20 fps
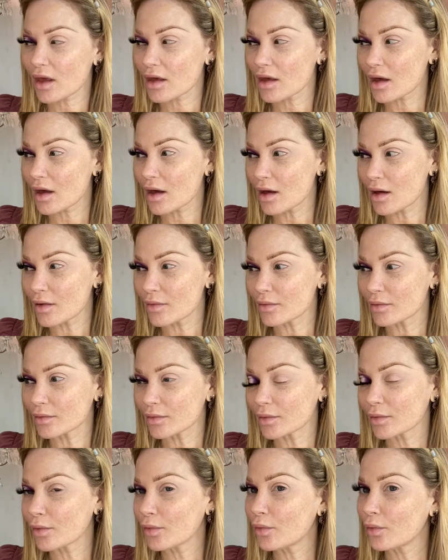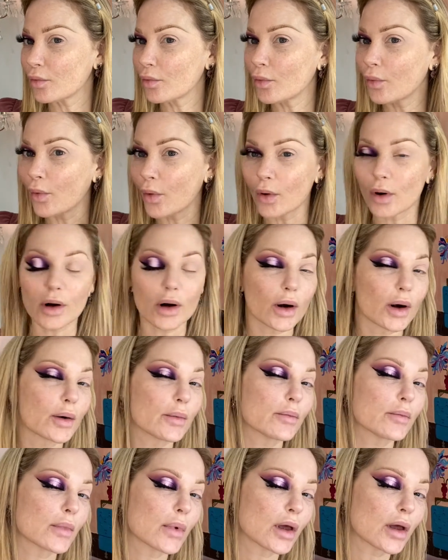um,
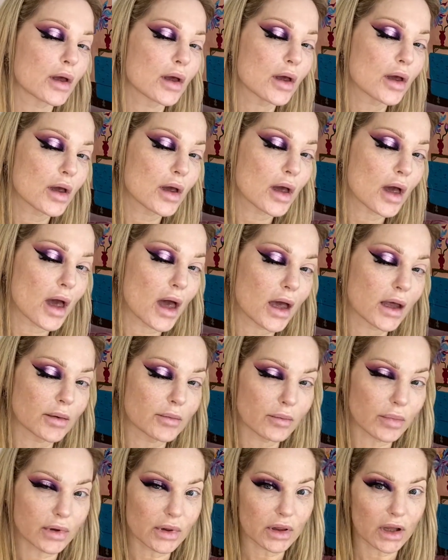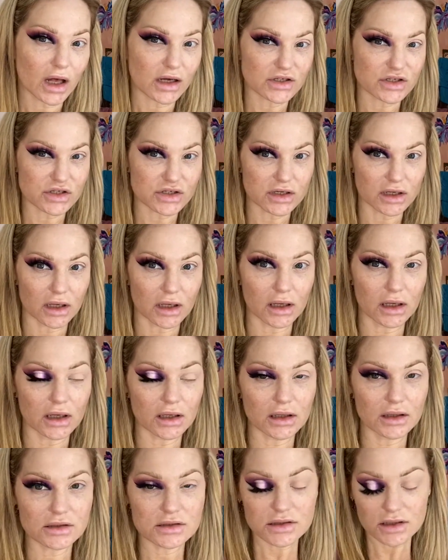warm and
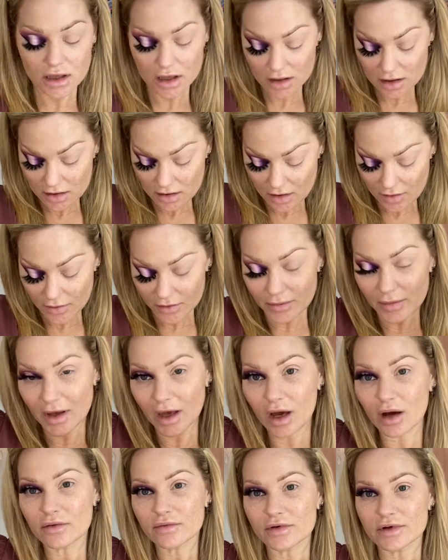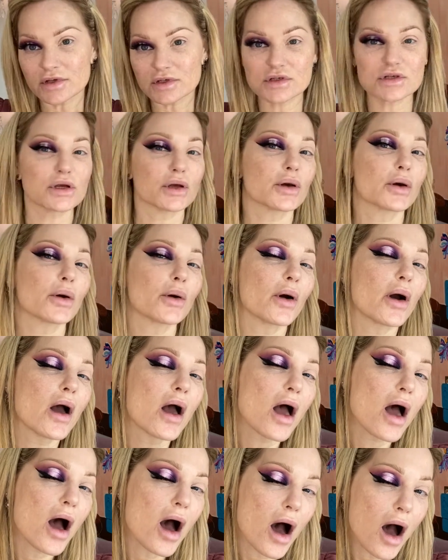blushy to kind of go with my outfit too,
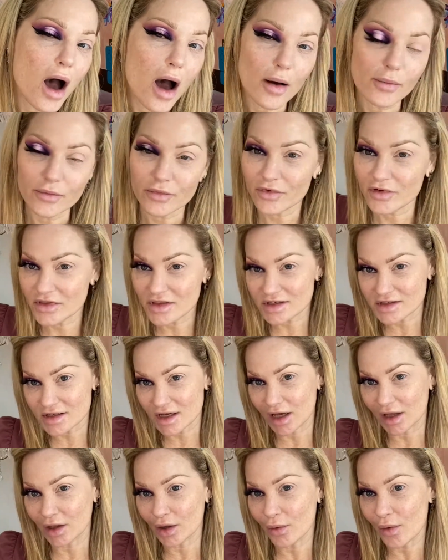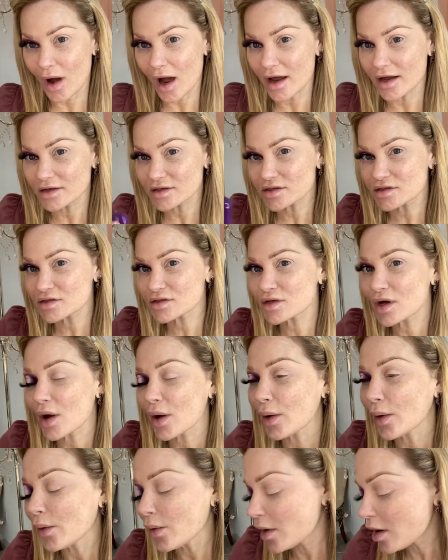um, for this halo eye.
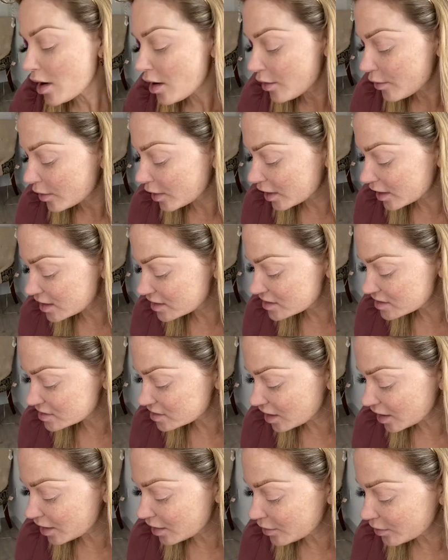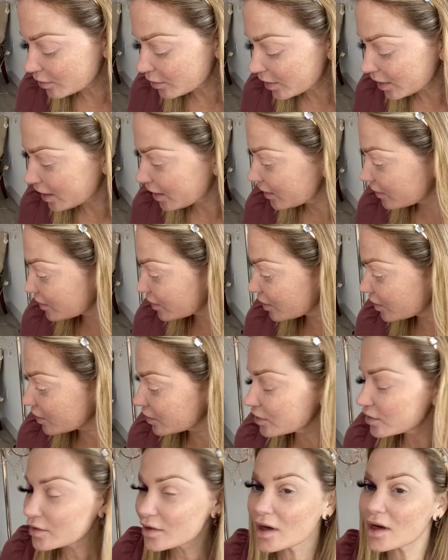So we're gonna start with
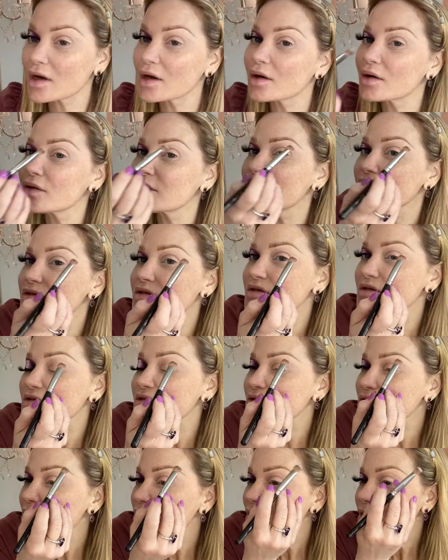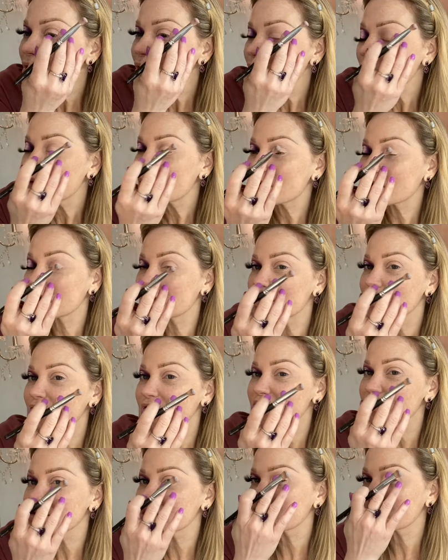Glucose, or you
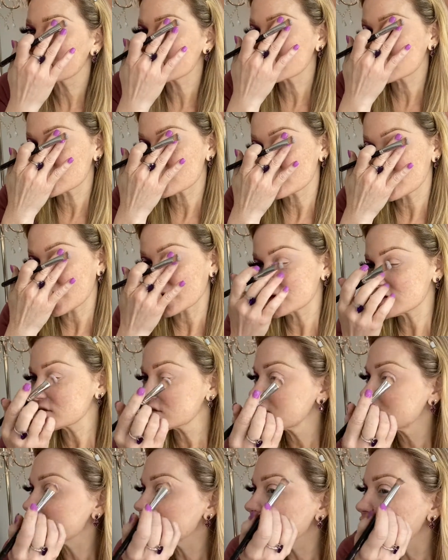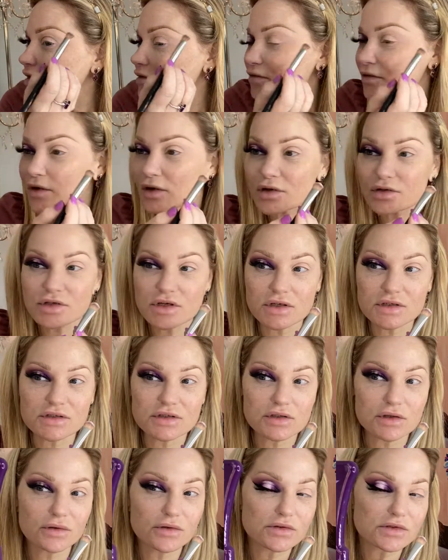could start with Your Majesty if you're
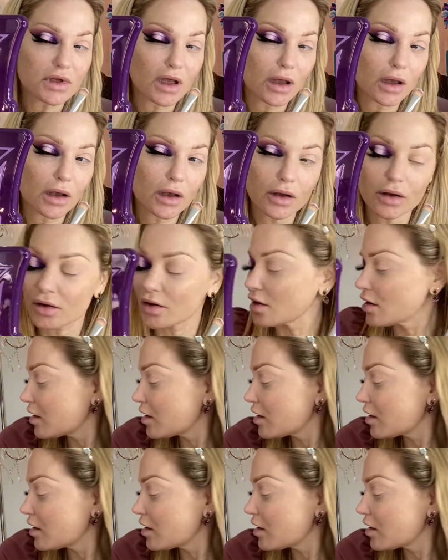just using